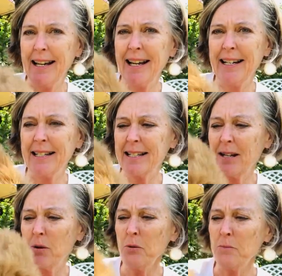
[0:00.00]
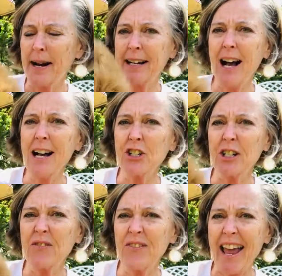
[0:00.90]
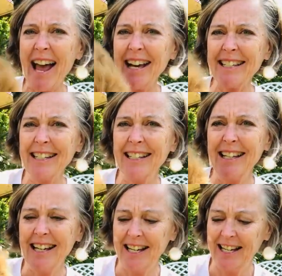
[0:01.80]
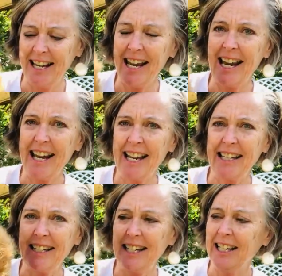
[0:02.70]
and it's, it's fat, and